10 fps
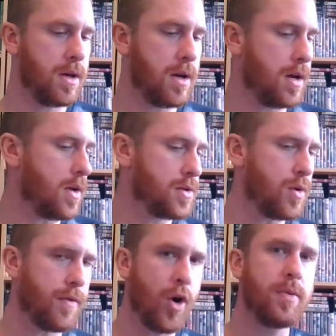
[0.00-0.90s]
I
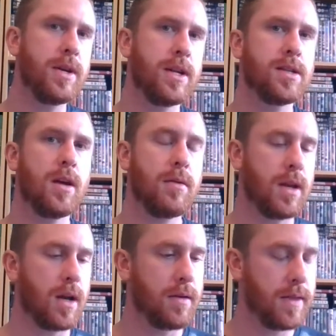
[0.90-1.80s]
sort of opened it slowly,
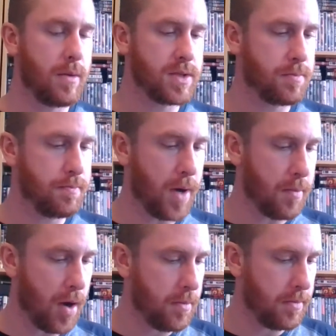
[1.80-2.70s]
like there was a
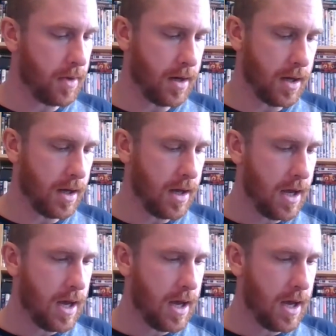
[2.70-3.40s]
bomb in it,